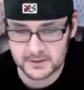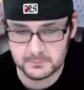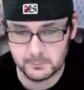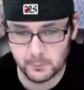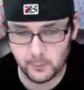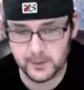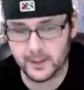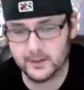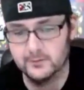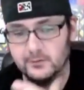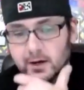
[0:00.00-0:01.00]
That's a good point.
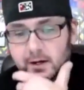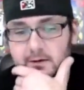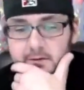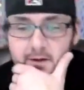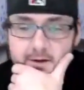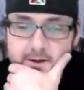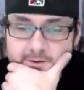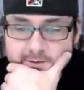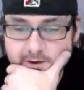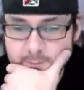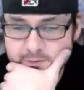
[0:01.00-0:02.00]
Angry Dragon
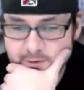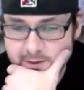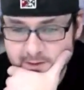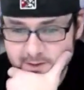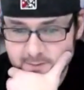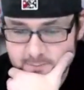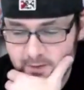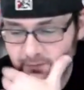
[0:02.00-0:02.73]
saw him sneaking in.